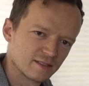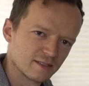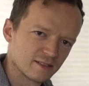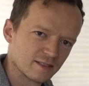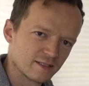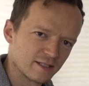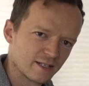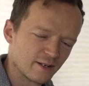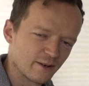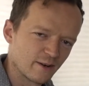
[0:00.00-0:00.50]

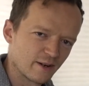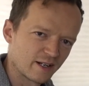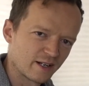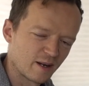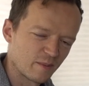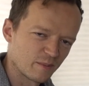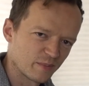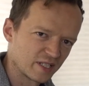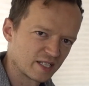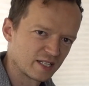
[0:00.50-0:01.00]
You know, a
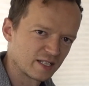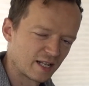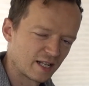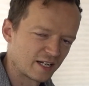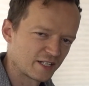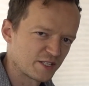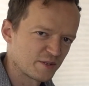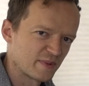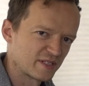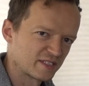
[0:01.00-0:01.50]
company that
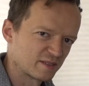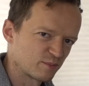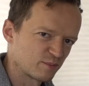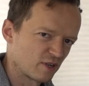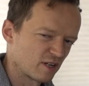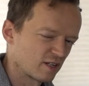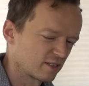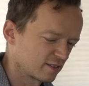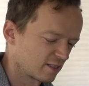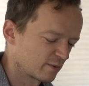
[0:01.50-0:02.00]
actually makes a
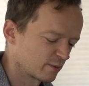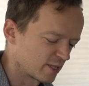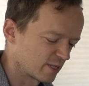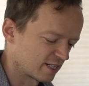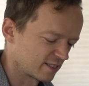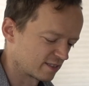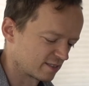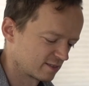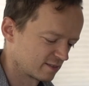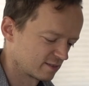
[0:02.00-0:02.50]
product that
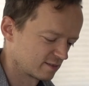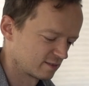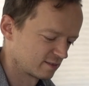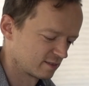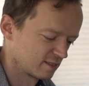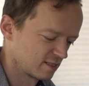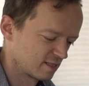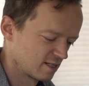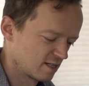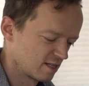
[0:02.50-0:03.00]
works.
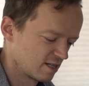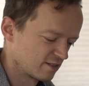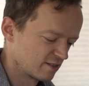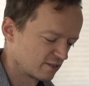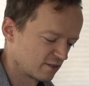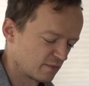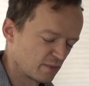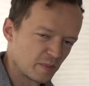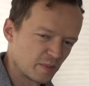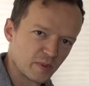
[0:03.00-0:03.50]

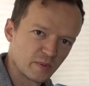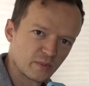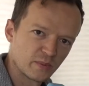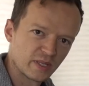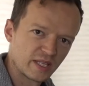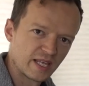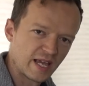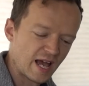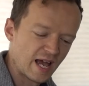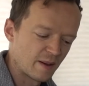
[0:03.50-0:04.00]
So we've been
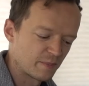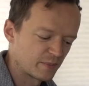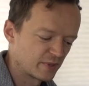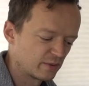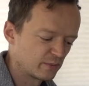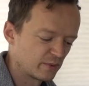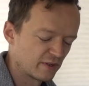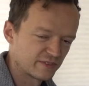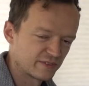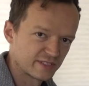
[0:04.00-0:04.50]
really
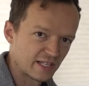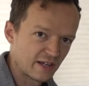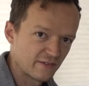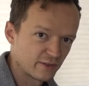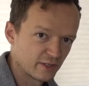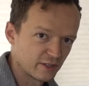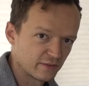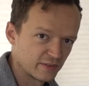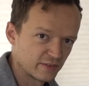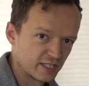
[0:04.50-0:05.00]
happy. We have
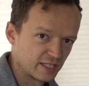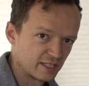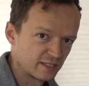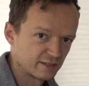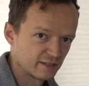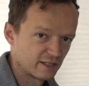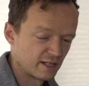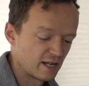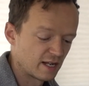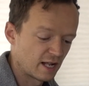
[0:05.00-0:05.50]
7 of
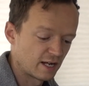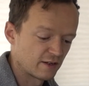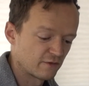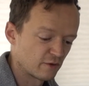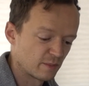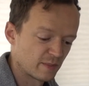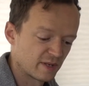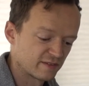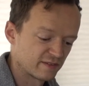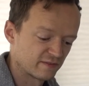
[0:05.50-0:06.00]
these, and none of
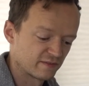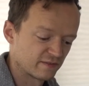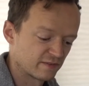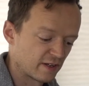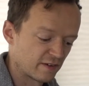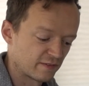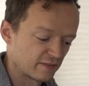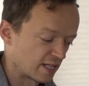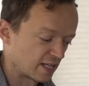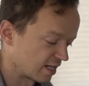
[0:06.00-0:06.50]
them
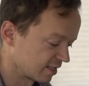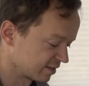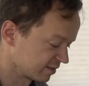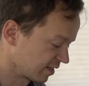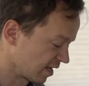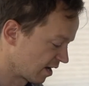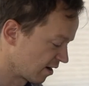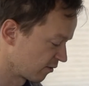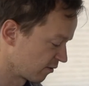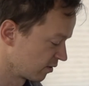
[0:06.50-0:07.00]
have let us
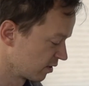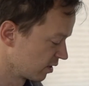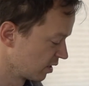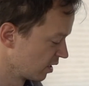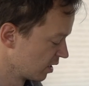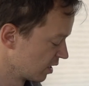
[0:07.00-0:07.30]
down.